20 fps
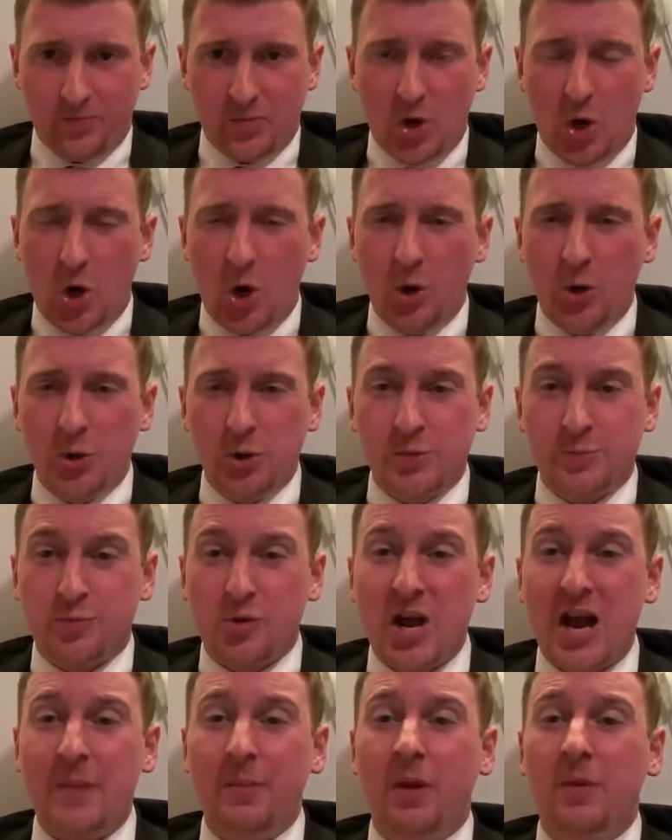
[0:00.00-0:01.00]
all those
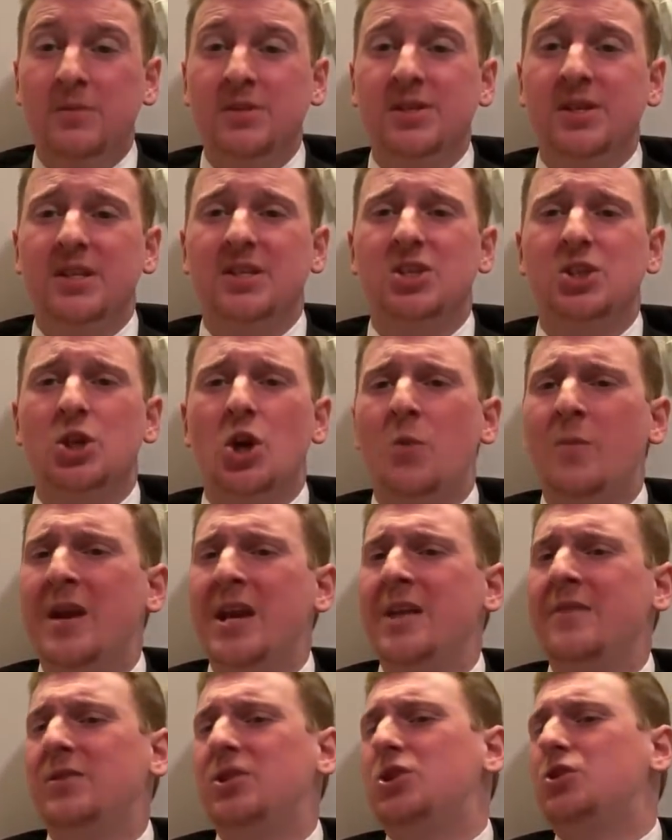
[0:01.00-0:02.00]
problems that so
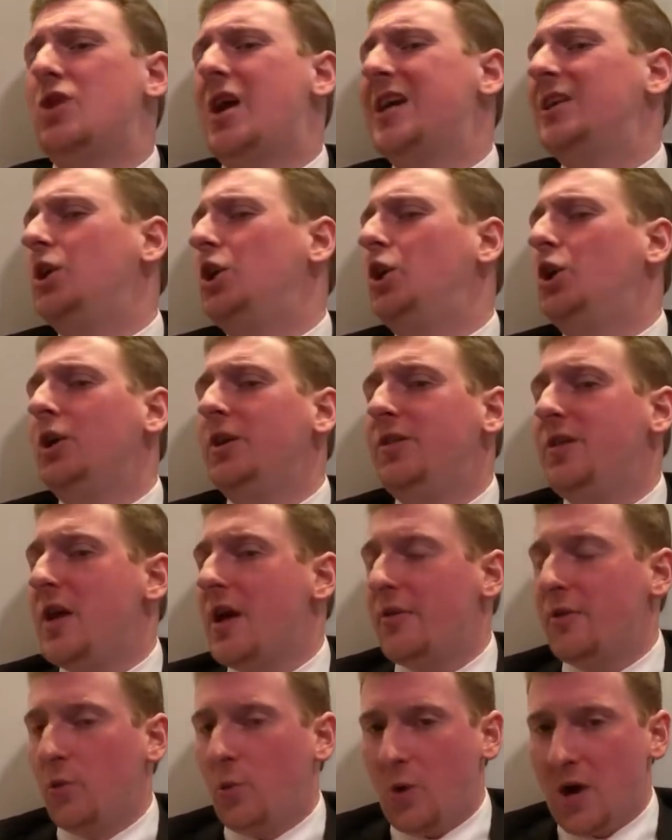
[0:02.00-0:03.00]
many of us try to look the
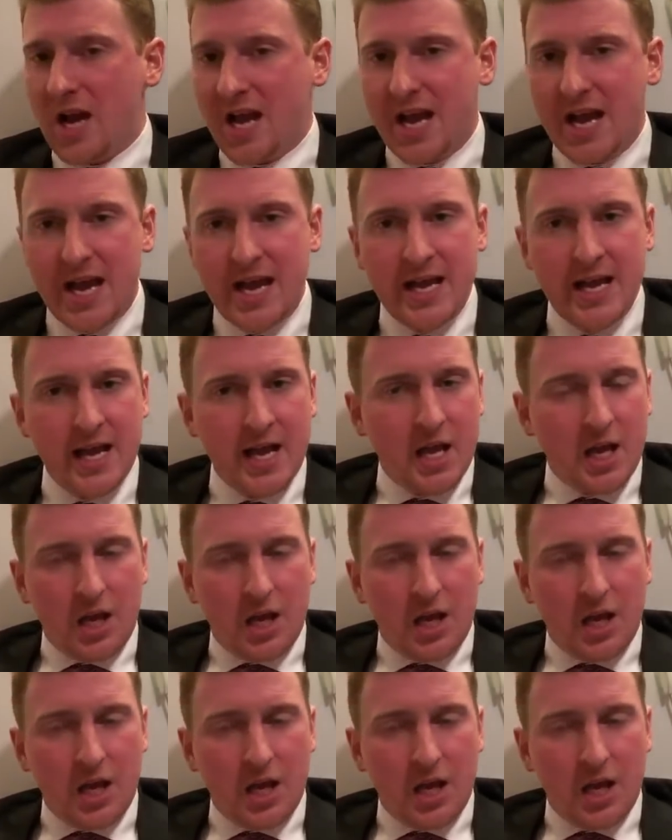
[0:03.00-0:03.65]
other way